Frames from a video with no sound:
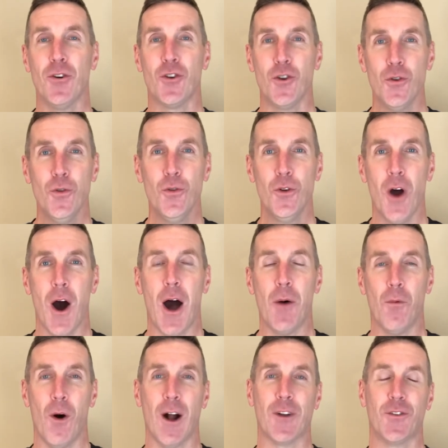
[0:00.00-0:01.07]
Do not
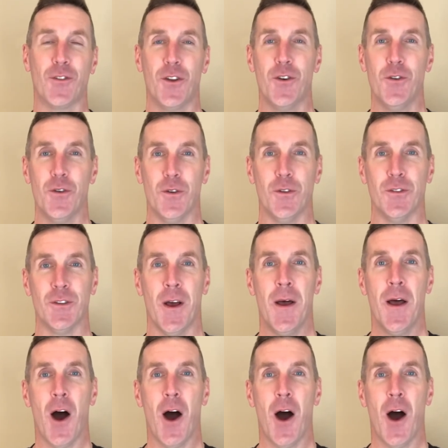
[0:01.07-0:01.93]
watch the news.